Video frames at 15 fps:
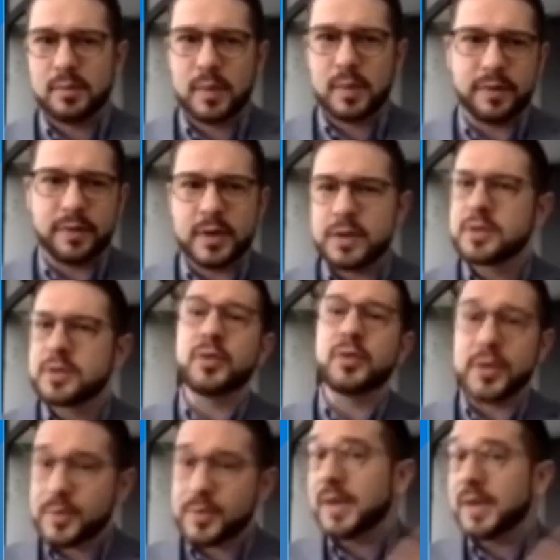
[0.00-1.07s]
If it's 2,
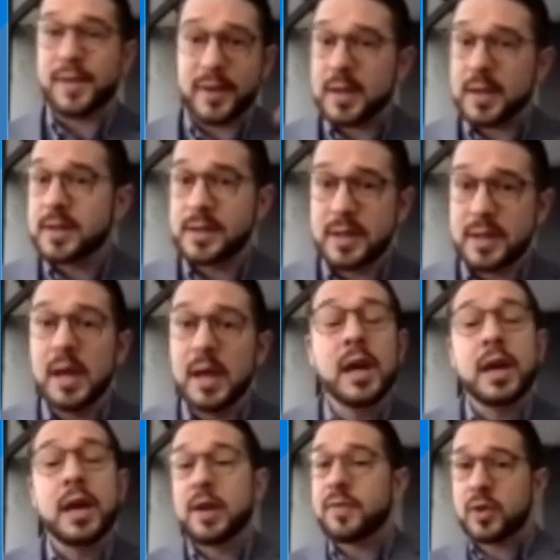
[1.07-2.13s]
it's B, 3, C.
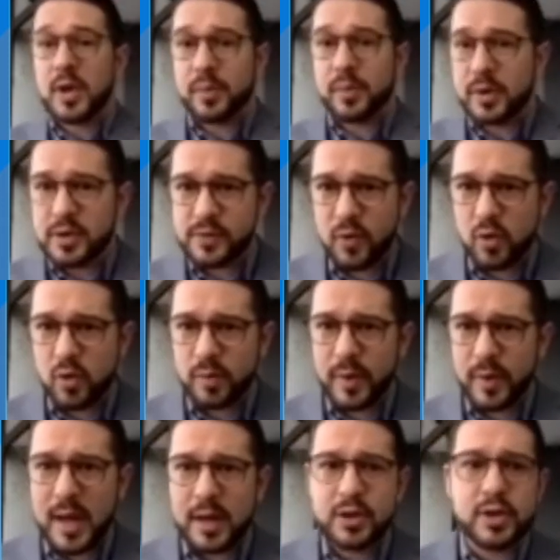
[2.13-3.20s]
If your number is 4
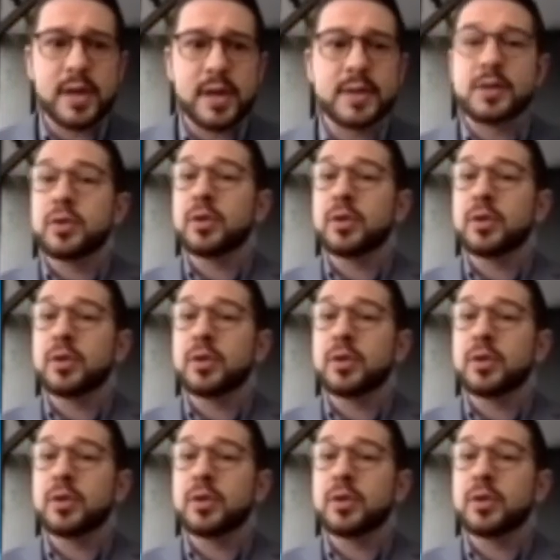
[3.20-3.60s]
by any chance,